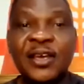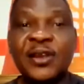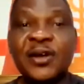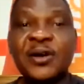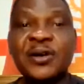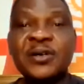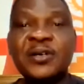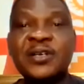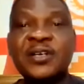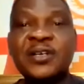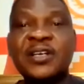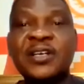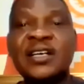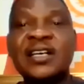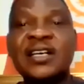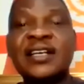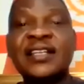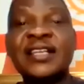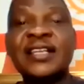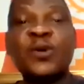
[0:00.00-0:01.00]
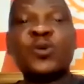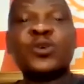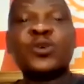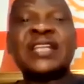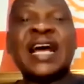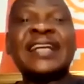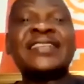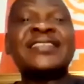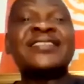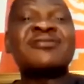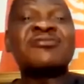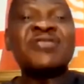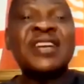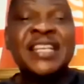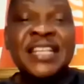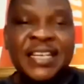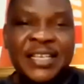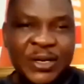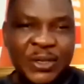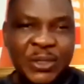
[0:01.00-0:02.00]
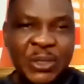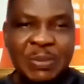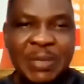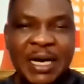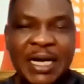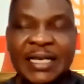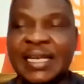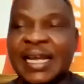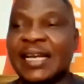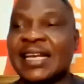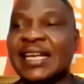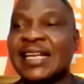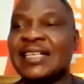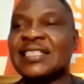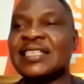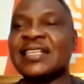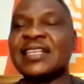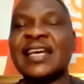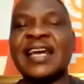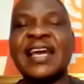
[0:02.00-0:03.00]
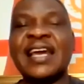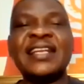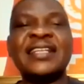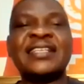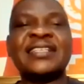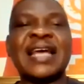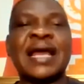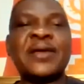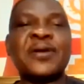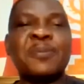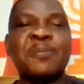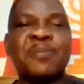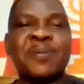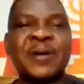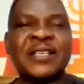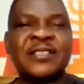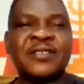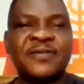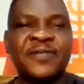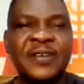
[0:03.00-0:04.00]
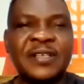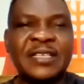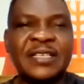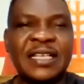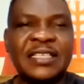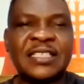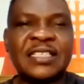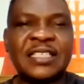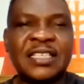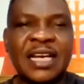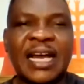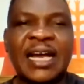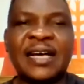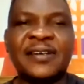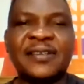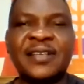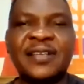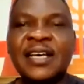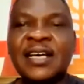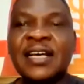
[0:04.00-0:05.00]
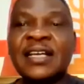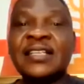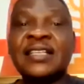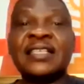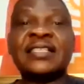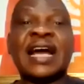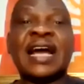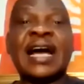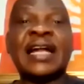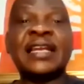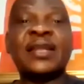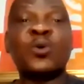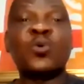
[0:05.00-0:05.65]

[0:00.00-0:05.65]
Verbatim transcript: know, they will start training the woman that, listen, anytime you breastfeed this child, these are